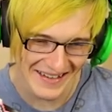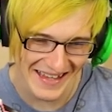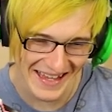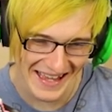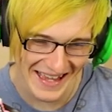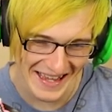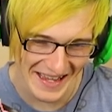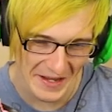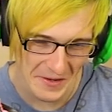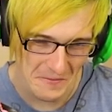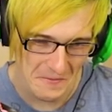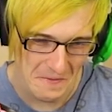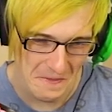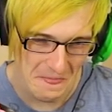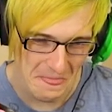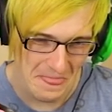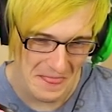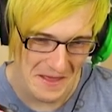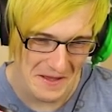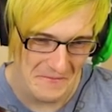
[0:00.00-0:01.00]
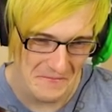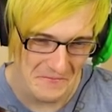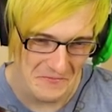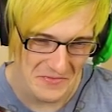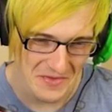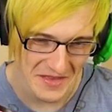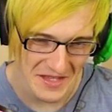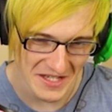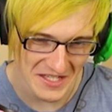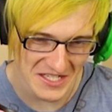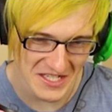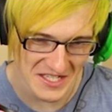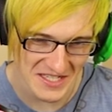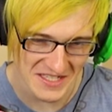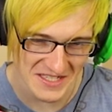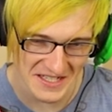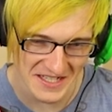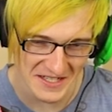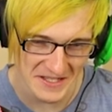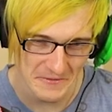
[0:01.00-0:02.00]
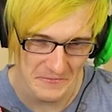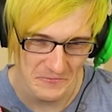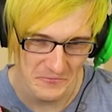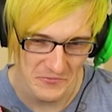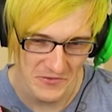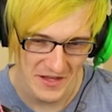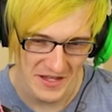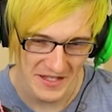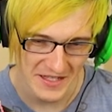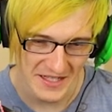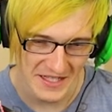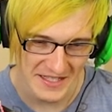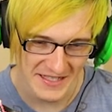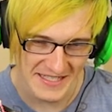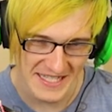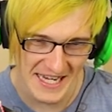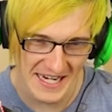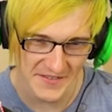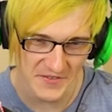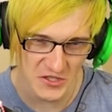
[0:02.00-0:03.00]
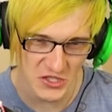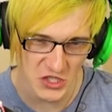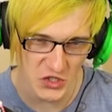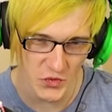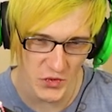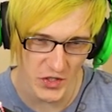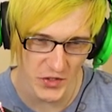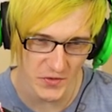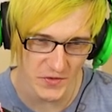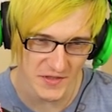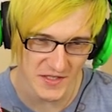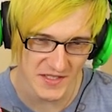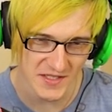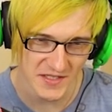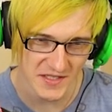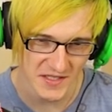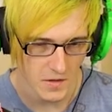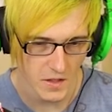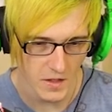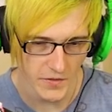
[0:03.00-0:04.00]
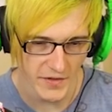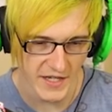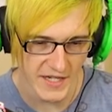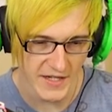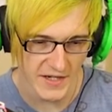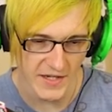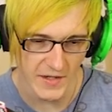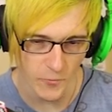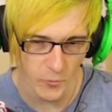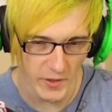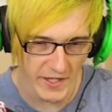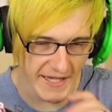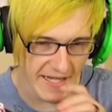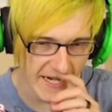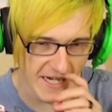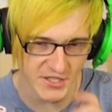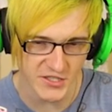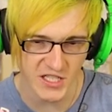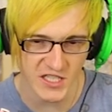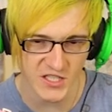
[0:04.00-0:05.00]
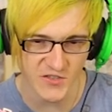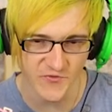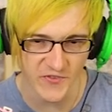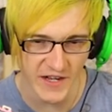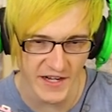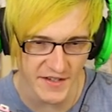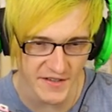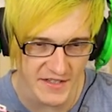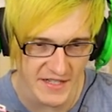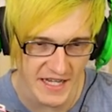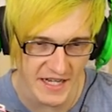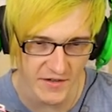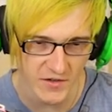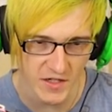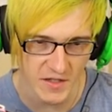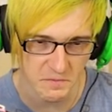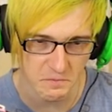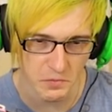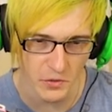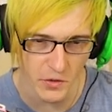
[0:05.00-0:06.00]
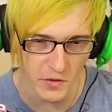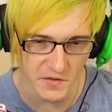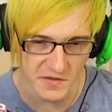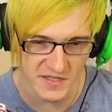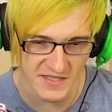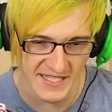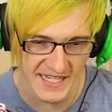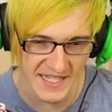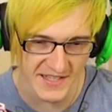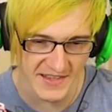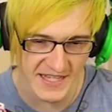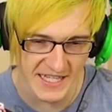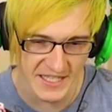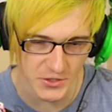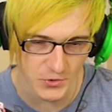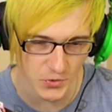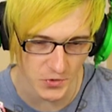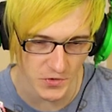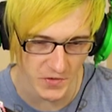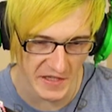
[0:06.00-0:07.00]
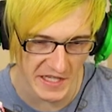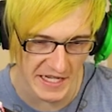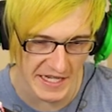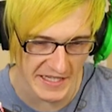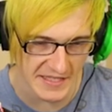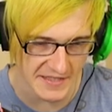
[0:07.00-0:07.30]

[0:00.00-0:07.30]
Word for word: okay. Let's just, uh, attack the screws. Oh, and we can actually use fire now on bolts. Take that, googly